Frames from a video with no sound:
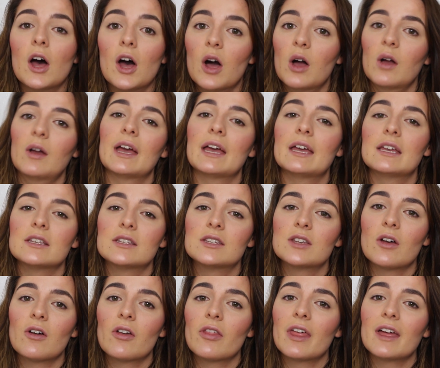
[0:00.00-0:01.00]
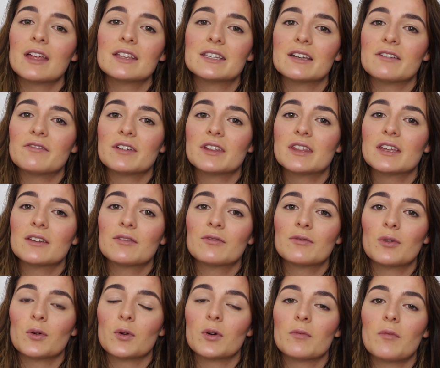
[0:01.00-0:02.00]
Okay, so that's everything
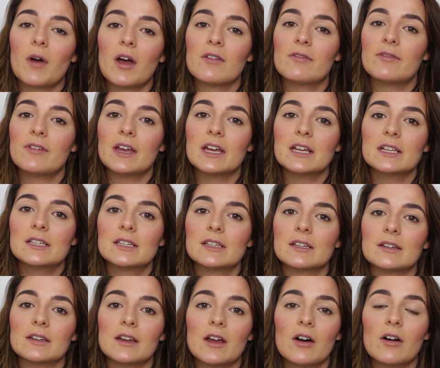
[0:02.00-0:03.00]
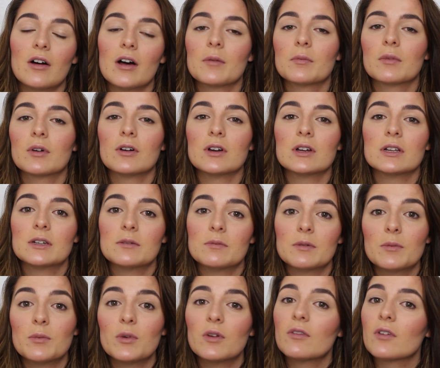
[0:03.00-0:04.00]
for my face. Now I'm going to
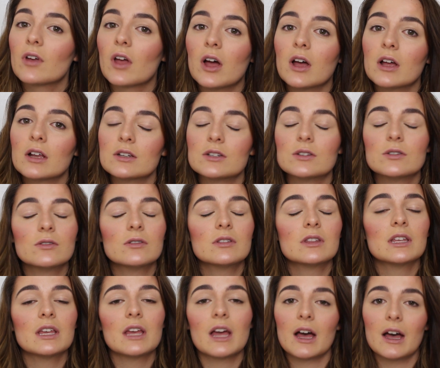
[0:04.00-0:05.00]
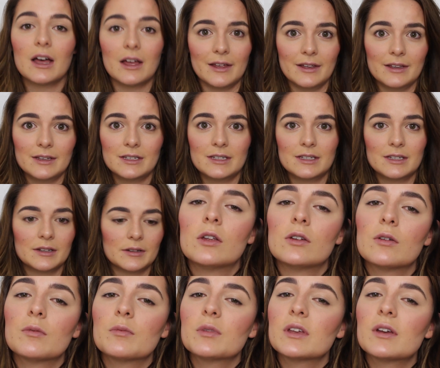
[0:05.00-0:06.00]
be moving on to the eyes.
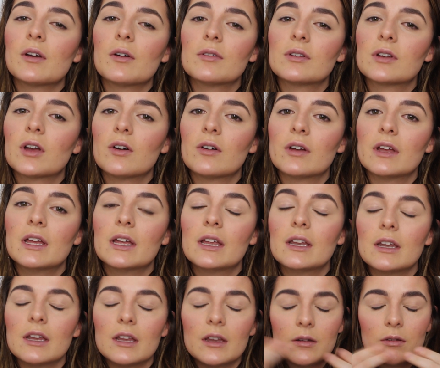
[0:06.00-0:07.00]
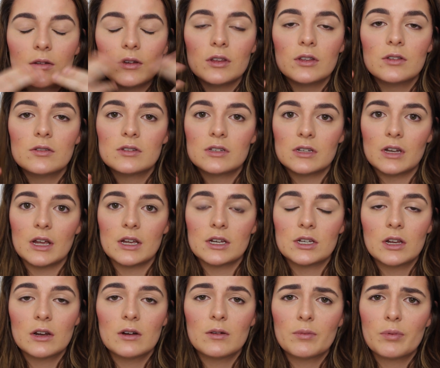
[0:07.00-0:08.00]
Normally I would go in and use an
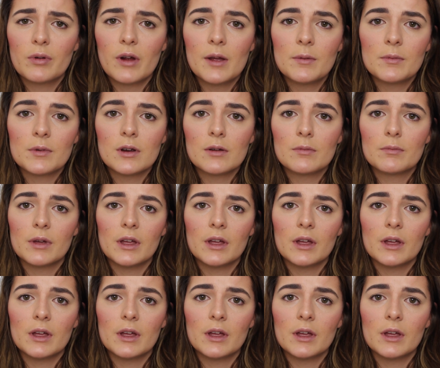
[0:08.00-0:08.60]
eyeshadow primer,